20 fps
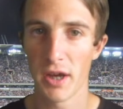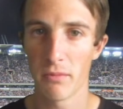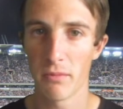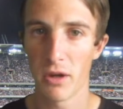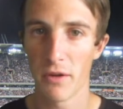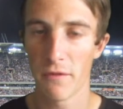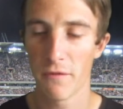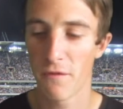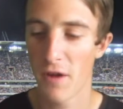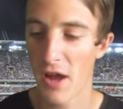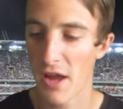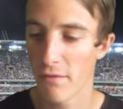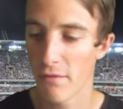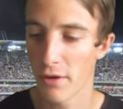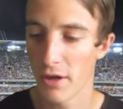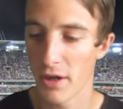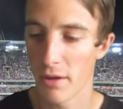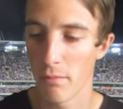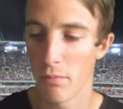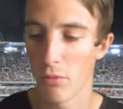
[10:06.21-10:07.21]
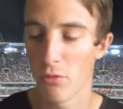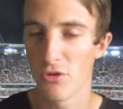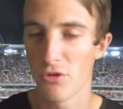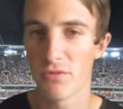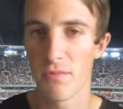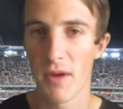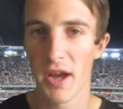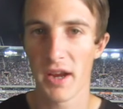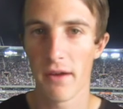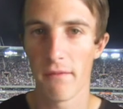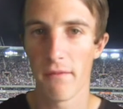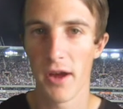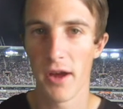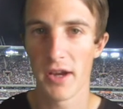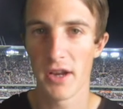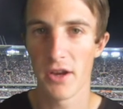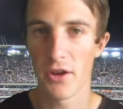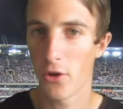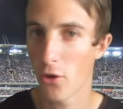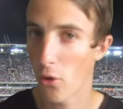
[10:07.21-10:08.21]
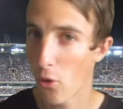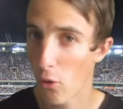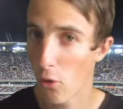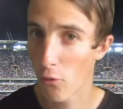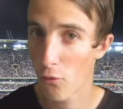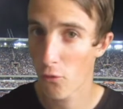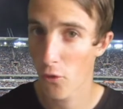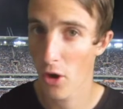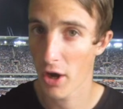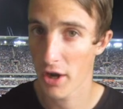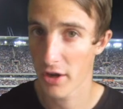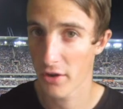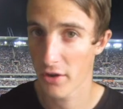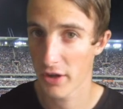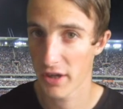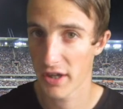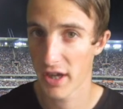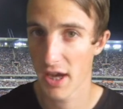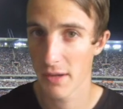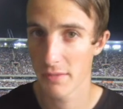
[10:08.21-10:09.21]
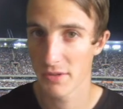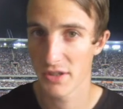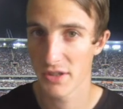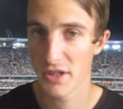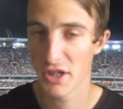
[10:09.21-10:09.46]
my favourite in Bruce McAvaney to call Friday night games